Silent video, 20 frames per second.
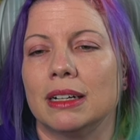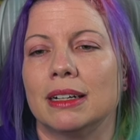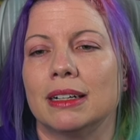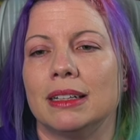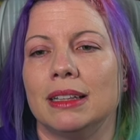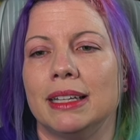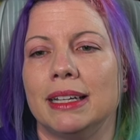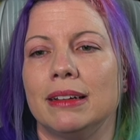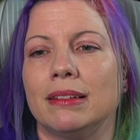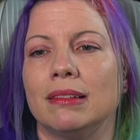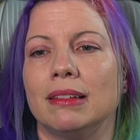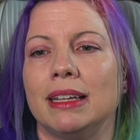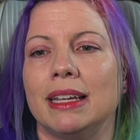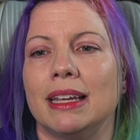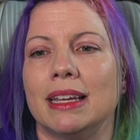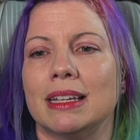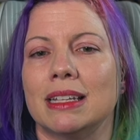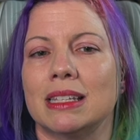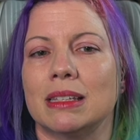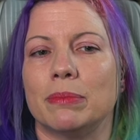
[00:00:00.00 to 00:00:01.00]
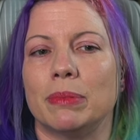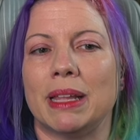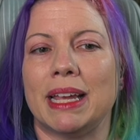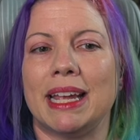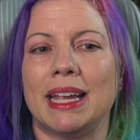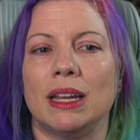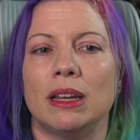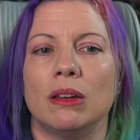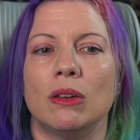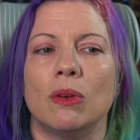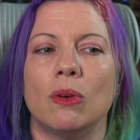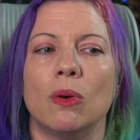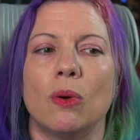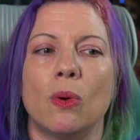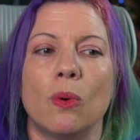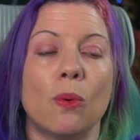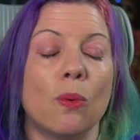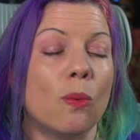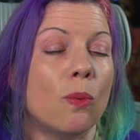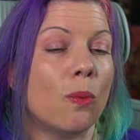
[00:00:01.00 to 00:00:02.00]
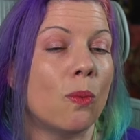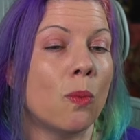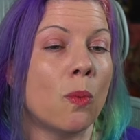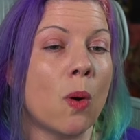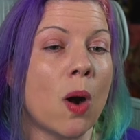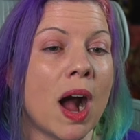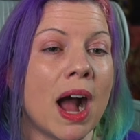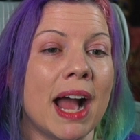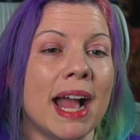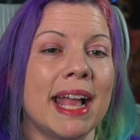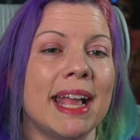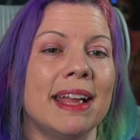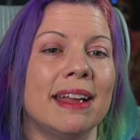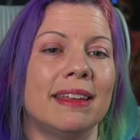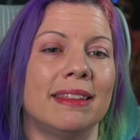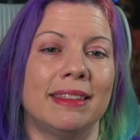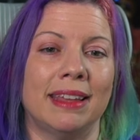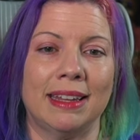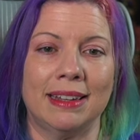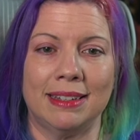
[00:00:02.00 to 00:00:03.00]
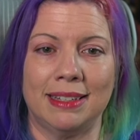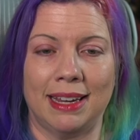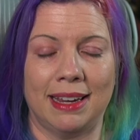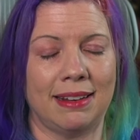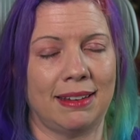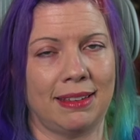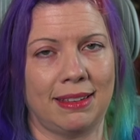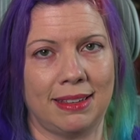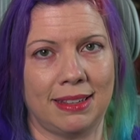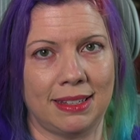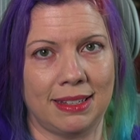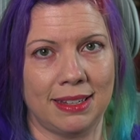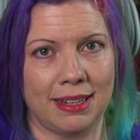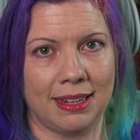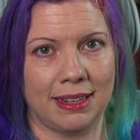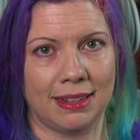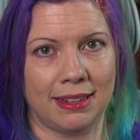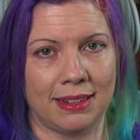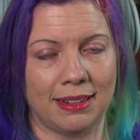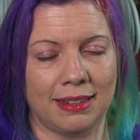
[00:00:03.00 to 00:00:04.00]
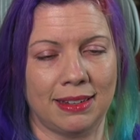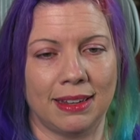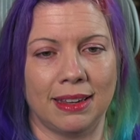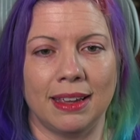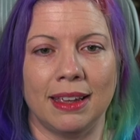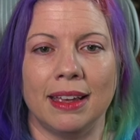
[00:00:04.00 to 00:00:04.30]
clearly explain why that data is needed